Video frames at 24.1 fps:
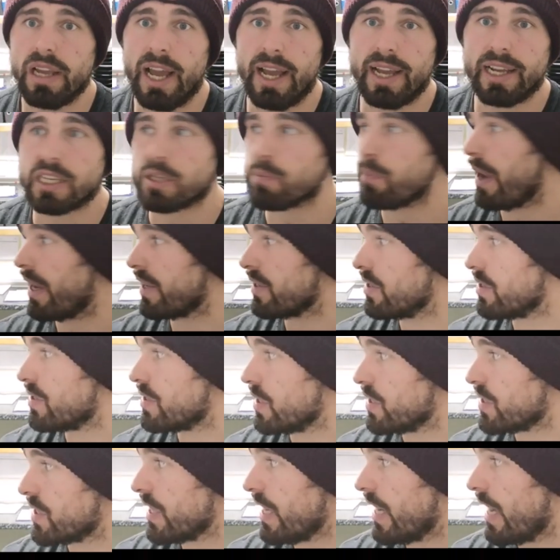expected
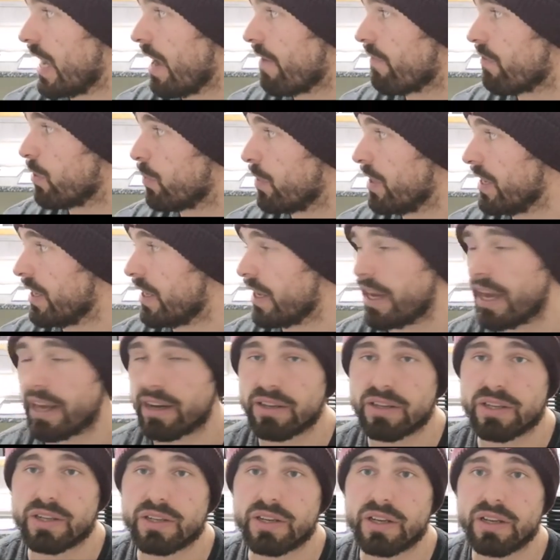to start every week
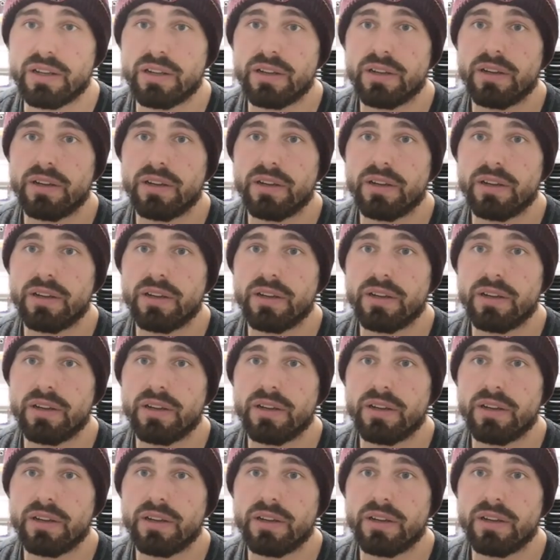against